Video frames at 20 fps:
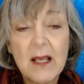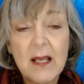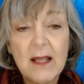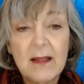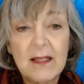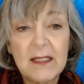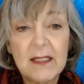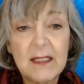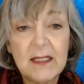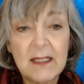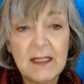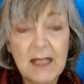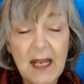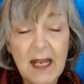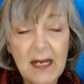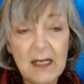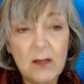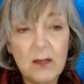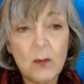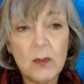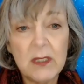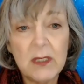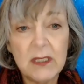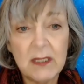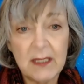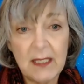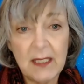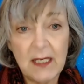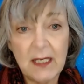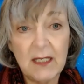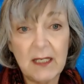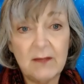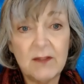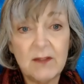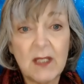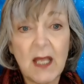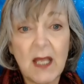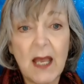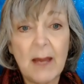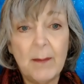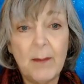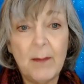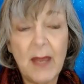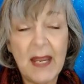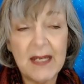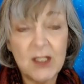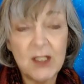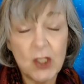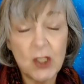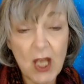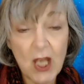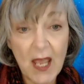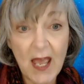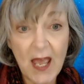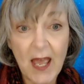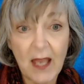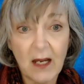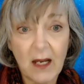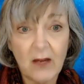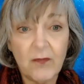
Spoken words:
the state receives a check